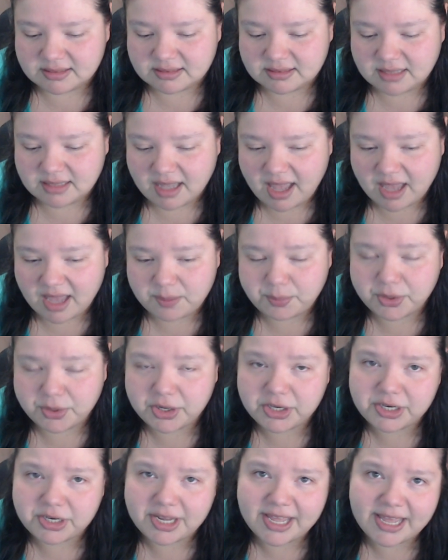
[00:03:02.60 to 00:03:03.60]
had
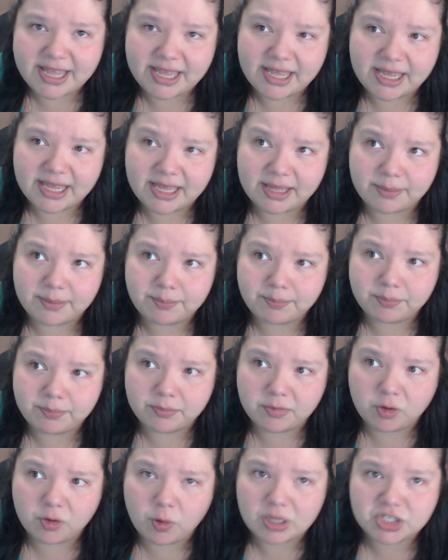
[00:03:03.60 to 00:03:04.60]
put a
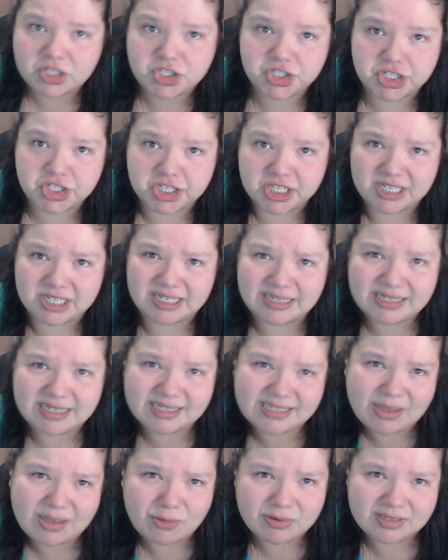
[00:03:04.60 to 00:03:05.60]
question because
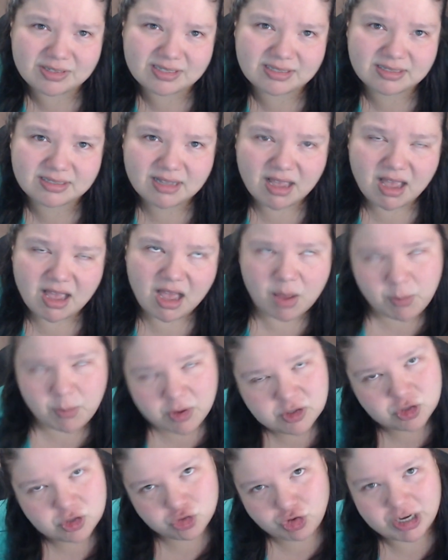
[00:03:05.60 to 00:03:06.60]
I'm
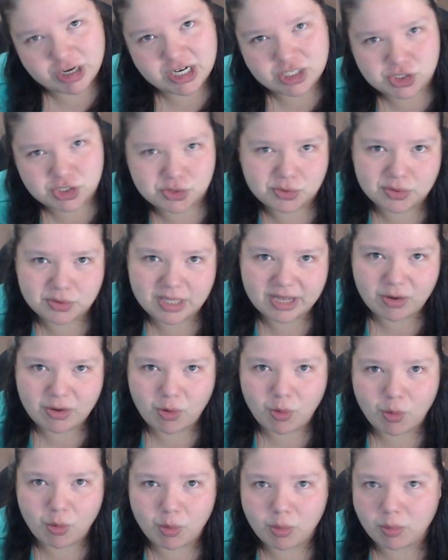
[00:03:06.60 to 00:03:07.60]
also trying to do like a
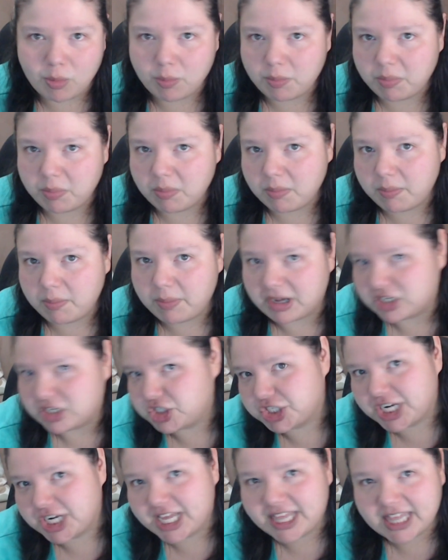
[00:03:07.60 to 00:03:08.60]
whole
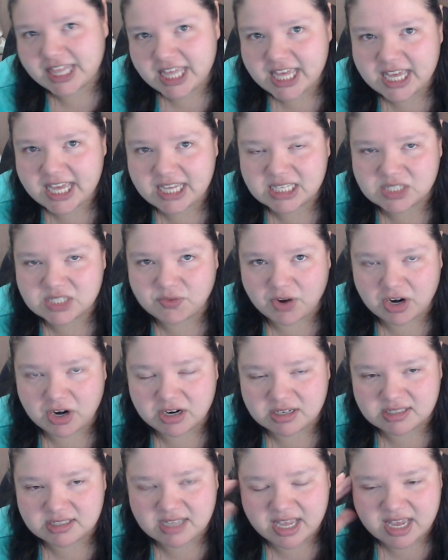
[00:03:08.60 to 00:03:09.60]
budgeting thing as far
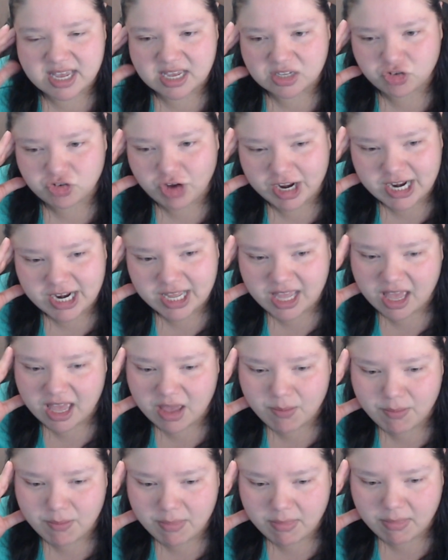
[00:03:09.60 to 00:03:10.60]
as like trying to get,
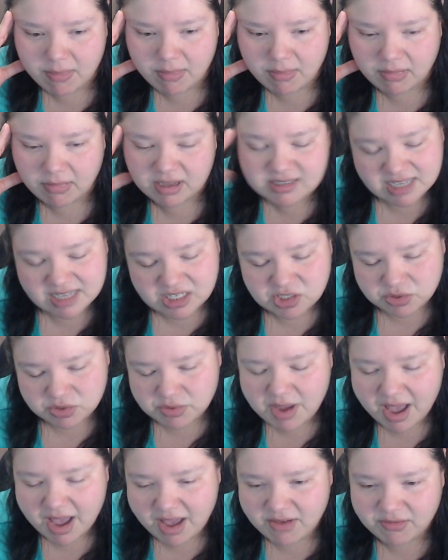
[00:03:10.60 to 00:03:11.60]
because I do
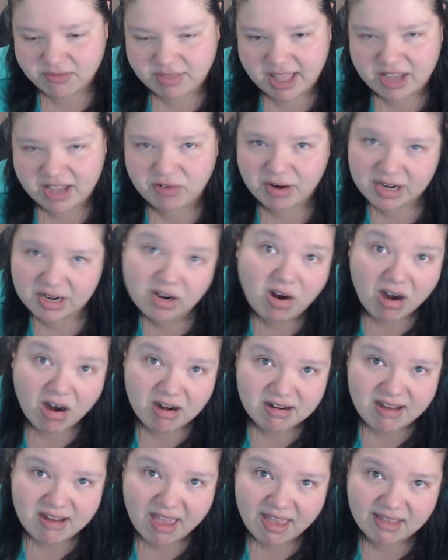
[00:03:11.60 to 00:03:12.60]
have like credit
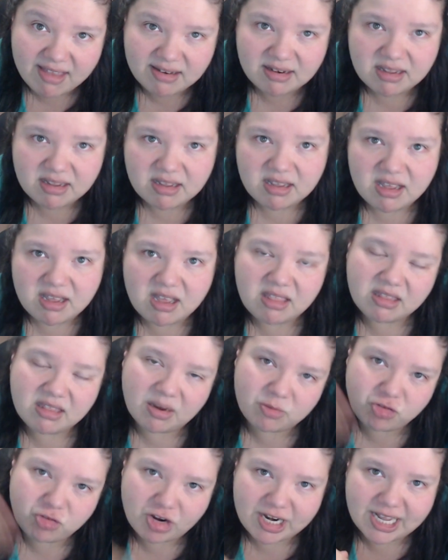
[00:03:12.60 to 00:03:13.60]
card debt that
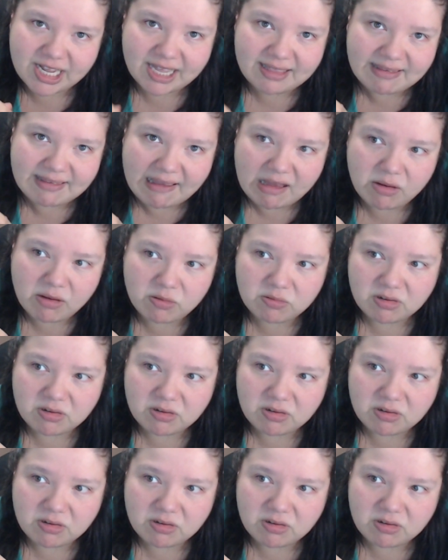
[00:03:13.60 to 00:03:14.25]
I'm trying to get down.